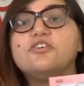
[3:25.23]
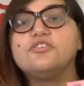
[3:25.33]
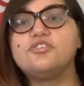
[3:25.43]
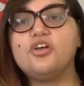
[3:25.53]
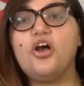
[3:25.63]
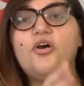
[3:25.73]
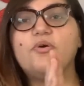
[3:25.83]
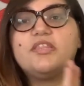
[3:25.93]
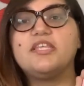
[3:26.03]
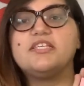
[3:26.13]

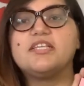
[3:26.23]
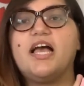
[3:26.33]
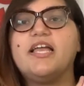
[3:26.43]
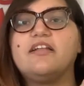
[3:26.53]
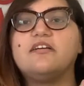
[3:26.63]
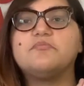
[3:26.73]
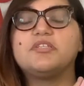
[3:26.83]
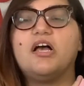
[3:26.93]
So these items,